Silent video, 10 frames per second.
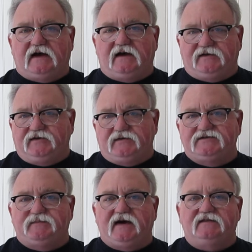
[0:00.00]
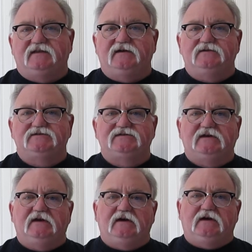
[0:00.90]
I do inspect
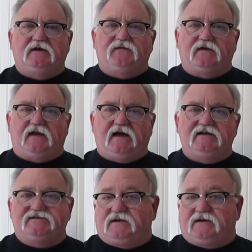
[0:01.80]
those for clients.